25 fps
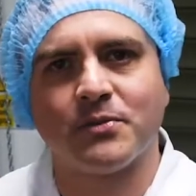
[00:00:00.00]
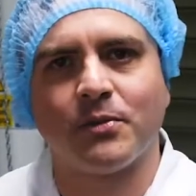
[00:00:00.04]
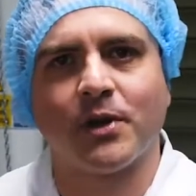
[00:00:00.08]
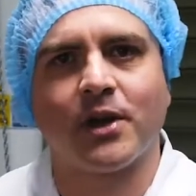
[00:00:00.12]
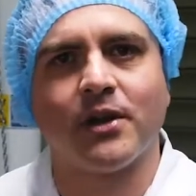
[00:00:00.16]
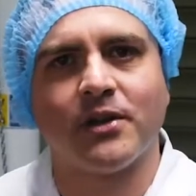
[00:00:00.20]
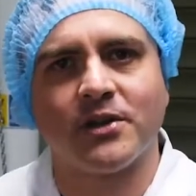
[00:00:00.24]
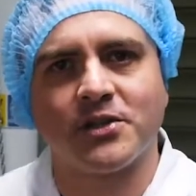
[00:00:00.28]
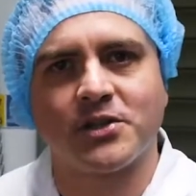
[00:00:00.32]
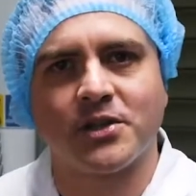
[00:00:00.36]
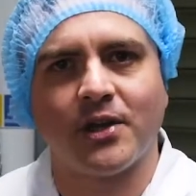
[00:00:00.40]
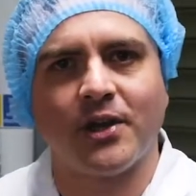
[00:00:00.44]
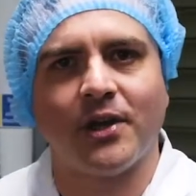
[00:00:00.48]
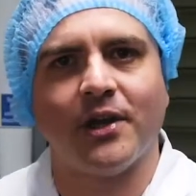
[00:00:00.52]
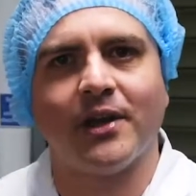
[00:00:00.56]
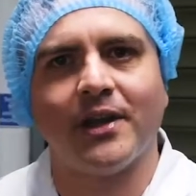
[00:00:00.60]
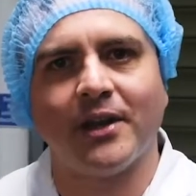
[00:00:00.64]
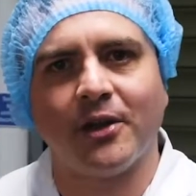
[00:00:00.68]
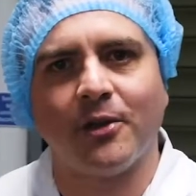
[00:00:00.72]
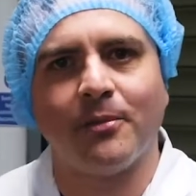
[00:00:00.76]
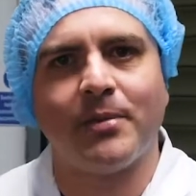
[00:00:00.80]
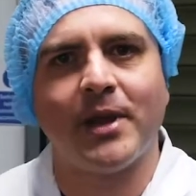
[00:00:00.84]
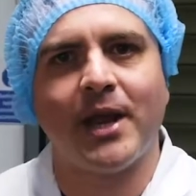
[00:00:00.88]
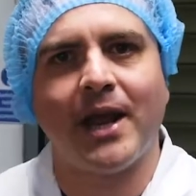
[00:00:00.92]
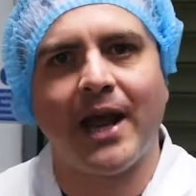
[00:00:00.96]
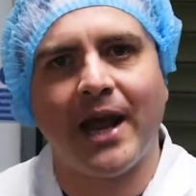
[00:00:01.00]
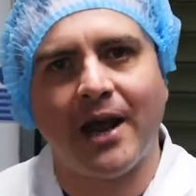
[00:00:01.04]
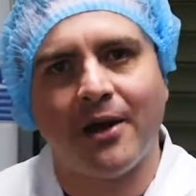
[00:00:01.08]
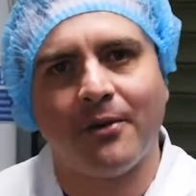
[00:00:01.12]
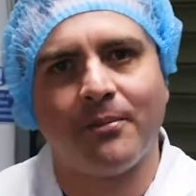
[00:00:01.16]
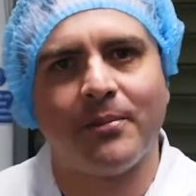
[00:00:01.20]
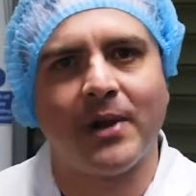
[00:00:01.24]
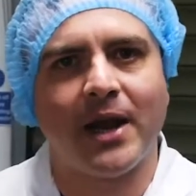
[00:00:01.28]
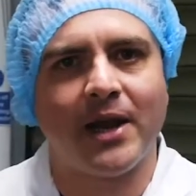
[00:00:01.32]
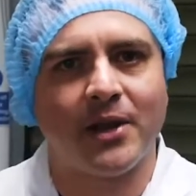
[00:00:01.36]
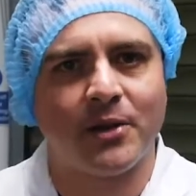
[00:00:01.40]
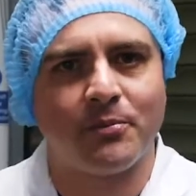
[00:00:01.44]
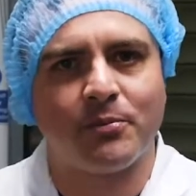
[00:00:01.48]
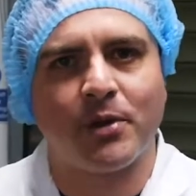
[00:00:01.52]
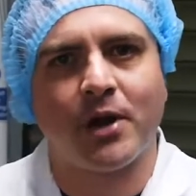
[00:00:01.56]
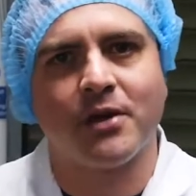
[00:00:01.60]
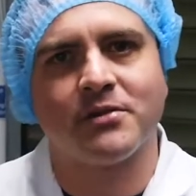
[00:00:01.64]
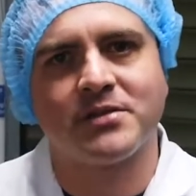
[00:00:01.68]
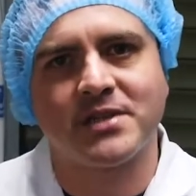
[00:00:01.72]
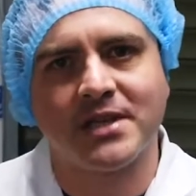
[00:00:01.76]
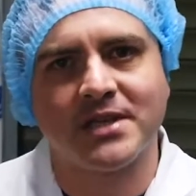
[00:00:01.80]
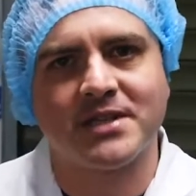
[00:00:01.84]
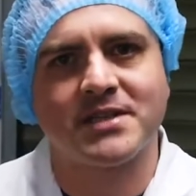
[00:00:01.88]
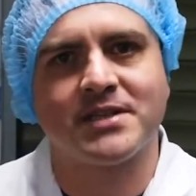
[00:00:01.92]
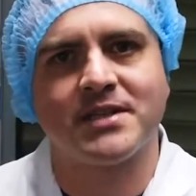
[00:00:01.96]
We're going to show you a little bit about the
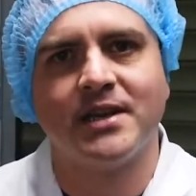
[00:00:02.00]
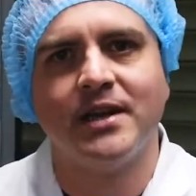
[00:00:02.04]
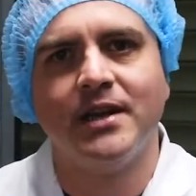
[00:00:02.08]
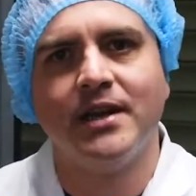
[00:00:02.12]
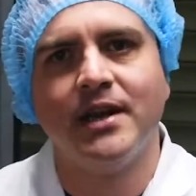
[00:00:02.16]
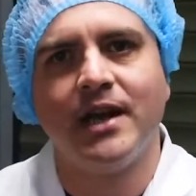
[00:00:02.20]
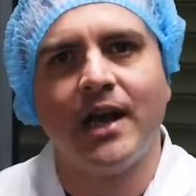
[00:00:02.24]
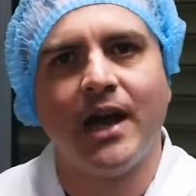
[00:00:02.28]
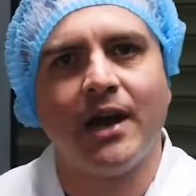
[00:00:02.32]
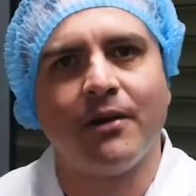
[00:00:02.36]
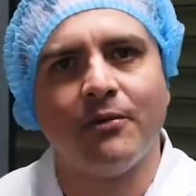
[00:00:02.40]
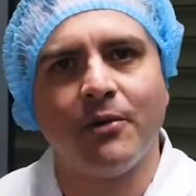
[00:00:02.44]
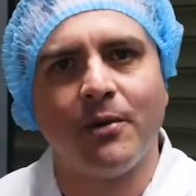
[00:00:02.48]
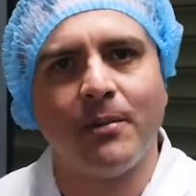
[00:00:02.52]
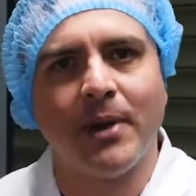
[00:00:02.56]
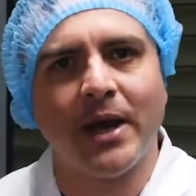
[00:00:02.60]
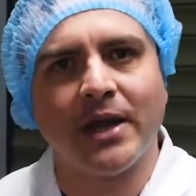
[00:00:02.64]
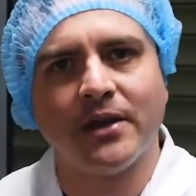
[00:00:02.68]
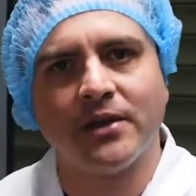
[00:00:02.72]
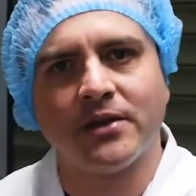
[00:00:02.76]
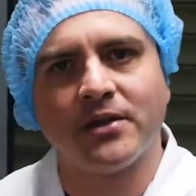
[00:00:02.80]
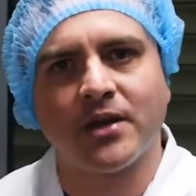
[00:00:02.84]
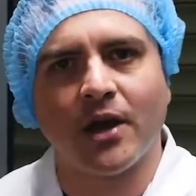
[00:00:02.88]
process, how we make the